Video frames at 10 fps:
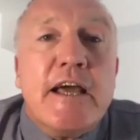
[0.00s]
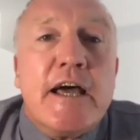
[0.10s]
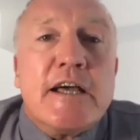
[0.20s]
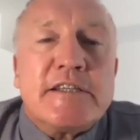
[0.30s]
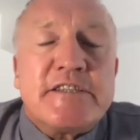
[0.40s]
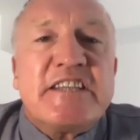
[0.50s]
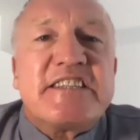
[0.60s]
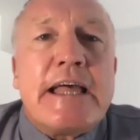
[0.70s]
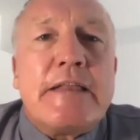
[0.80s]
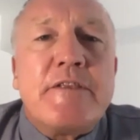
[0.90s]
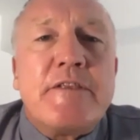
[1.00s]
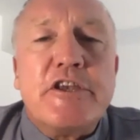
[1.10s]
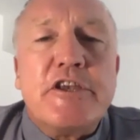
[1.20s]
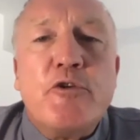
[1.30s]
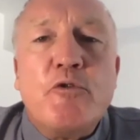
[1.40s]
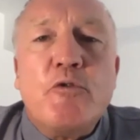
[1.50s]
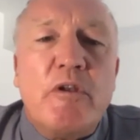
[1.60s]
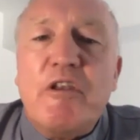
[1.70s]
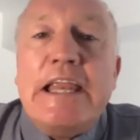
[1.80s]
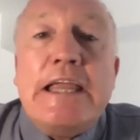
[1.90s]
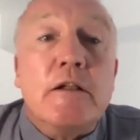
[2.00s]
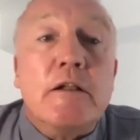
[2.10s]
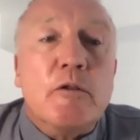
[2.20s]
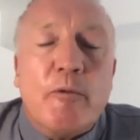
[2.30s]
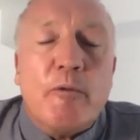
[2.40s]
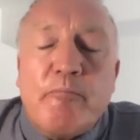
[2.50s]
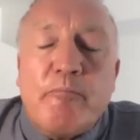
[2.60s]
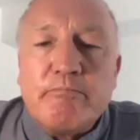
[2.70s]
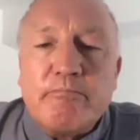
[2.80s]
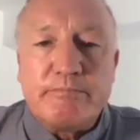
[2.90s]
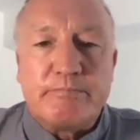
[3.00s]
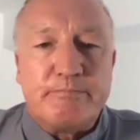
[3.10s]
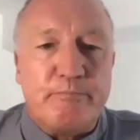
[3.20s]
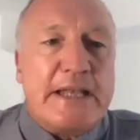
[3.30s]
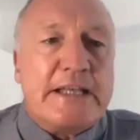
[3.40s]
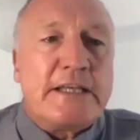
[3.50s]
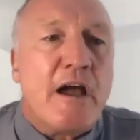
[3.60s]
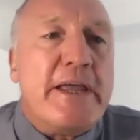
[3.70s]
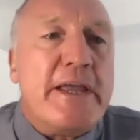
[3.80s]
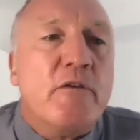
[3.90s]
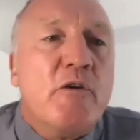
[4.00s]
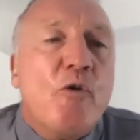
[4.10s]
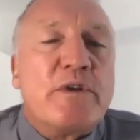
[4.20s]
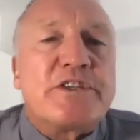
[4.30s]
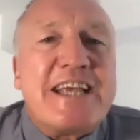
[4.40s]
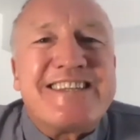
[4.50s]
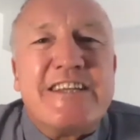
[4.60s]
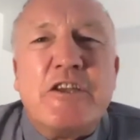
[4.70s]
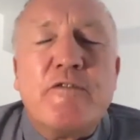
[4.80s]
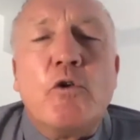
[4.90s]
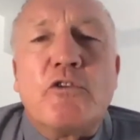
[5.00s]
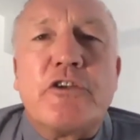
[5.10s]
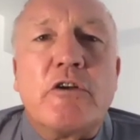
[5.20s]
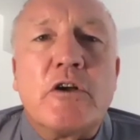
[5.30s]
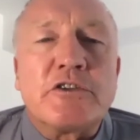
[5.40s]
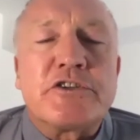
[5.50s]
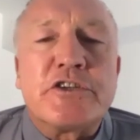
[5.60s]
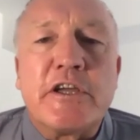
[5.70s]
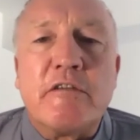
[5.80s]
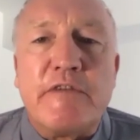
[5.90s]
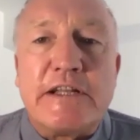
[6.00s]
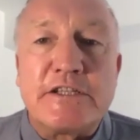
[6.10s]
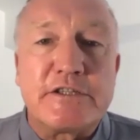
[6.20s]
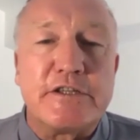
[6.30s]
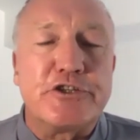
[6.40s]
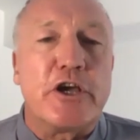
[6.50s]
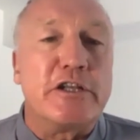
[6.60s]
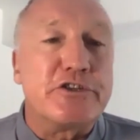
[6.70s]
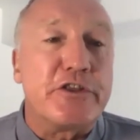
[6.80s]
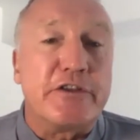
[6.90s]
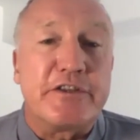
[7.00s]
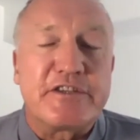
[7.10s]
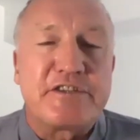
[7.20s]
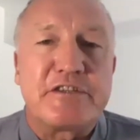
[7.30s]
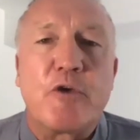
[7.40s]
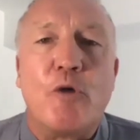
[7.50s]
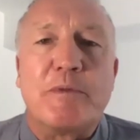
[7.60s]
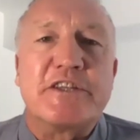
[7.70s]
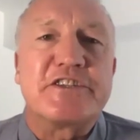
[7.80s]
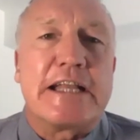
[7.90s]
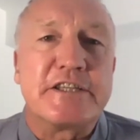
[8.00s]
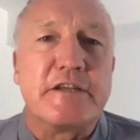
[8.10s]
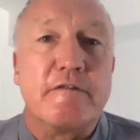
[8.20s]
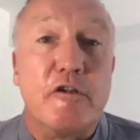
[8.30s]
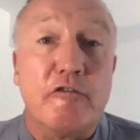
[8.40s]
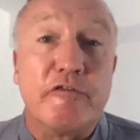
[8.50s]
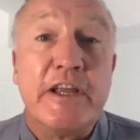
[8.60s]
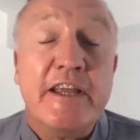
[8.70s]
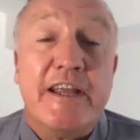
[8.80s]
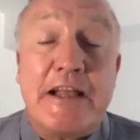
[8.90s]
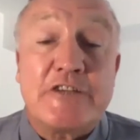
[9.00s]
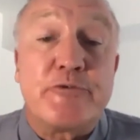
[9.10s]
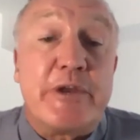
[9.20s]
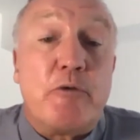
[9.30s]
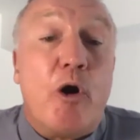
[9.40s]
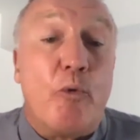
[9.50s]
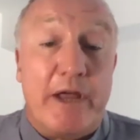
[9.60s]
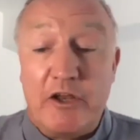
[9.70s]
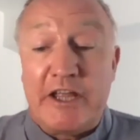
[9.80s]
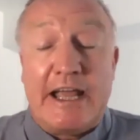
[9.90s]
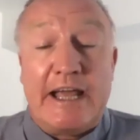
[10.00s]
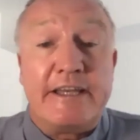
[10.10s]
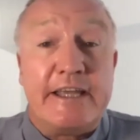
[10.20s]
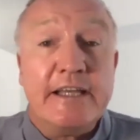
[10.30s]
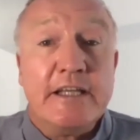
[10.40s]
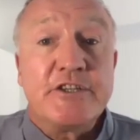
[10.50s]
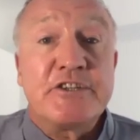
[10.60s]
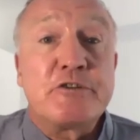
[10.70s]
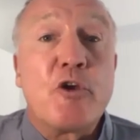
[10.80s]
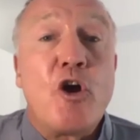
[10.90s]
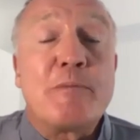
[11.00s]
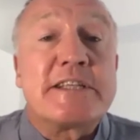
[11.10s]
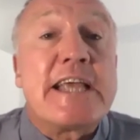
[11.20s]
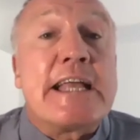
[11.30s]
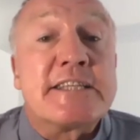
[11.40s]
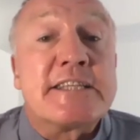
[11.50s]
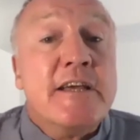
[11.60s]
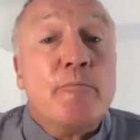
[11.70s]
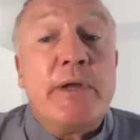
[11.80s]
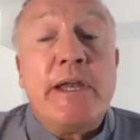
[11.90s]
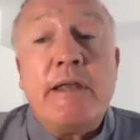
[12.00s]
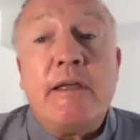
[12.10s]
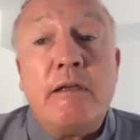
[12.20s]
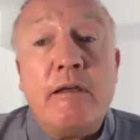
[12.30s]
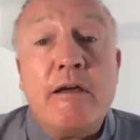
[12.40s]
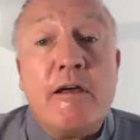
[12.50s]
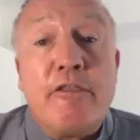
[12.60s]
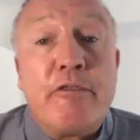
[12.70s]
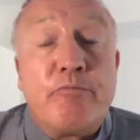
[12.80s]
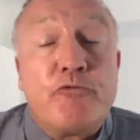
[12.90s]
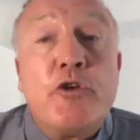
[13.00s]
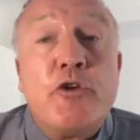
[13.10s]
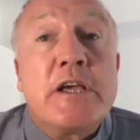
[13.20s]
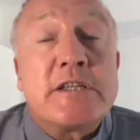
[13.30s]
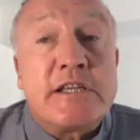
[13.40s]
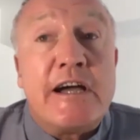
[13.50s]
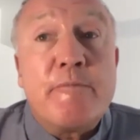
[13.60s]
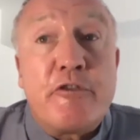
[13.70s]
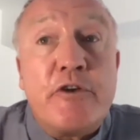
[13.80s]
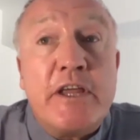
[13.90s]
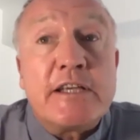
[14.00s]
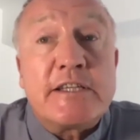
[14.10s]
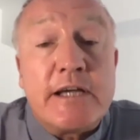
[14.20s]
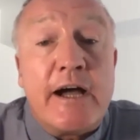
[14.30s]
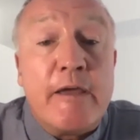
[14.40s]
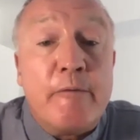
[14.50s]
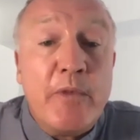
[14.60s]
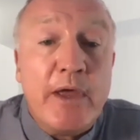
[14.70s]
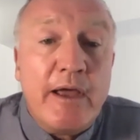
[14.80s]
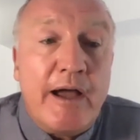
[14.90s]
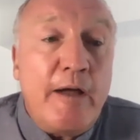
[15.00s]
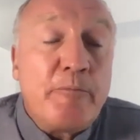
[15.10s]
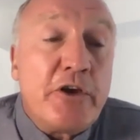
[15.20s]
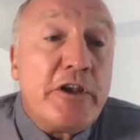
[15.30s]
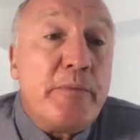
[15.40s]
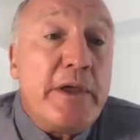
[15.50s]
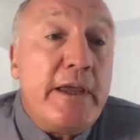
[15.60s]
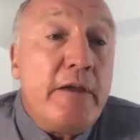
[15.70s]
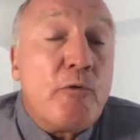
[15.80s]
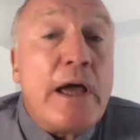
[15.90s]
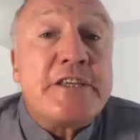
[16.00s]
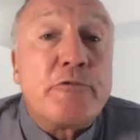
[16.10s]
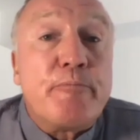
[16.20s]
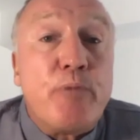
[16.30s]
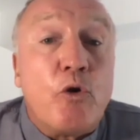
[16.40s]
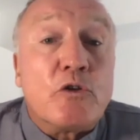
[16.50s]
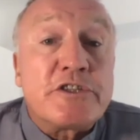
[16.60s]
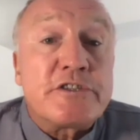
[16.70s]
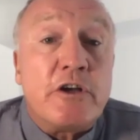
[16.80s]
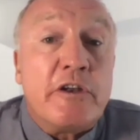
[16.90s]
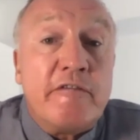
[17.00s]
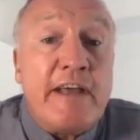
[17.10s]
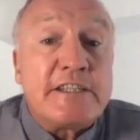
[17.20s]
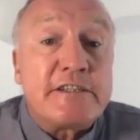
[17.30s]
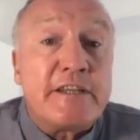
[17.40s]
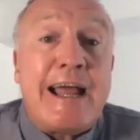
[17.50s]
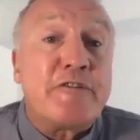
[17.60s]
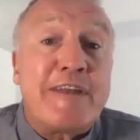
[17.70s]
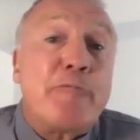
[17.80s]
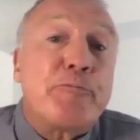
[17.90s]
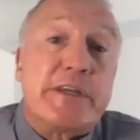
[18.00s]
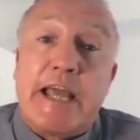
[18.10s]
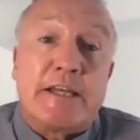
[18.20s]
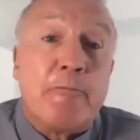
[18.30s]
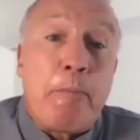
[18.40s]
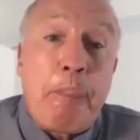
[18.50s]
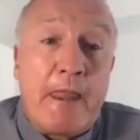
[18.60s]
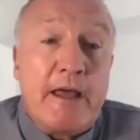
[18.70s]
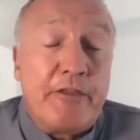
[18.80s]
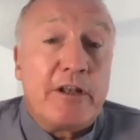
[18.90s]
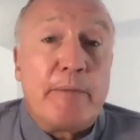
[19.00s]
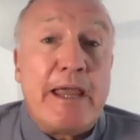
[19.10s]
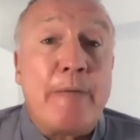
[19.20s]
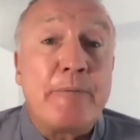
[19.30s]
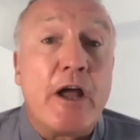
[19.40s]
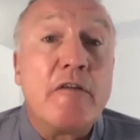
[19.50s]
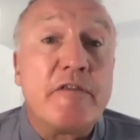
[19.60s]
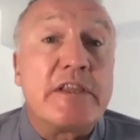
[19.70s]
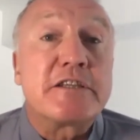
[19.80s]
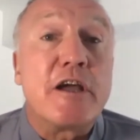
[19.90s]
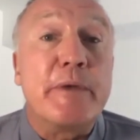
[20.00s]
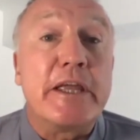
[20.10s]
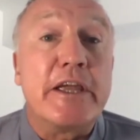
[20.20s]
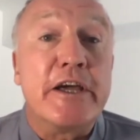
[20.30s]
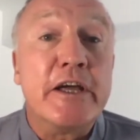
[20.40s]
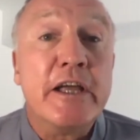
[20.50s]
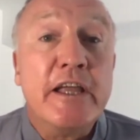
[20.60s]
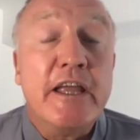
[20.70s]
Since then, there's a new legal bit come in, which says that you've also got to convince the judge that there's some common sense involved. And that's really what we're looking at here, just some common sense. But in 2 years' time, 3 years' time, I'm going to be writing reports on events that haven't happened yet, that'll be happening over this coming year.